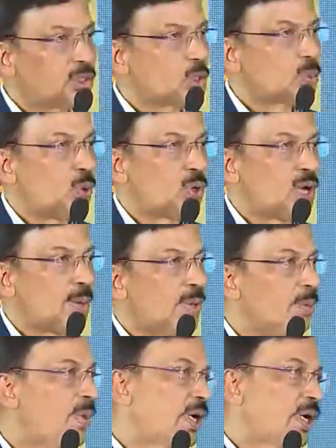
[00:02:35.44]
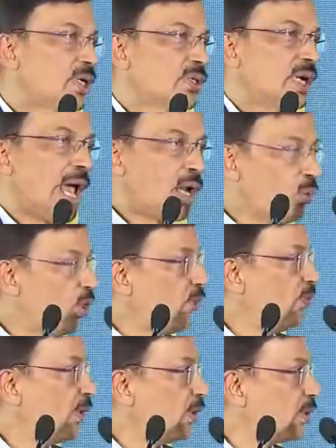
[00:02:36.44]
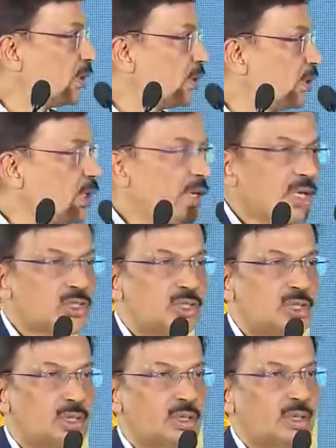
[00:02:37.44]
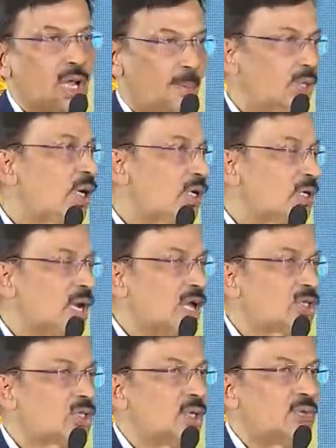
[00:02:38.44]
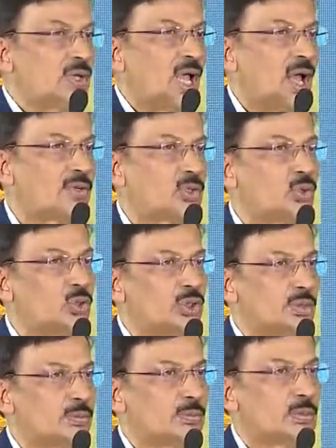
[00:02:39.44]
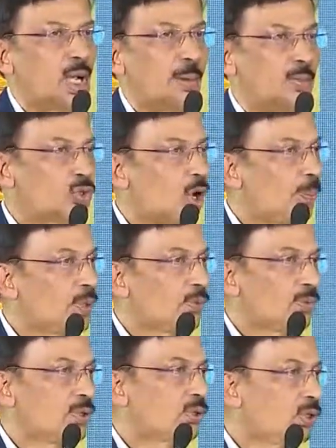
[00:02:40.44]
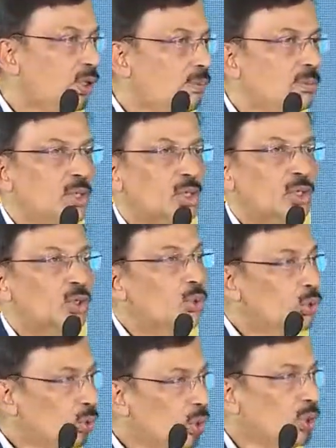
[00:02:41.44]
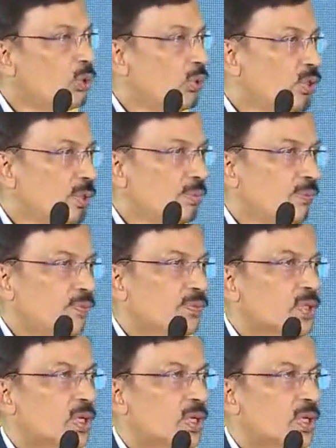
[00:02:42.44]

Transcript: this program and make it as an annual event. The next year, I mean, that is last year, we had tourism um, topic with the theme rural tourism,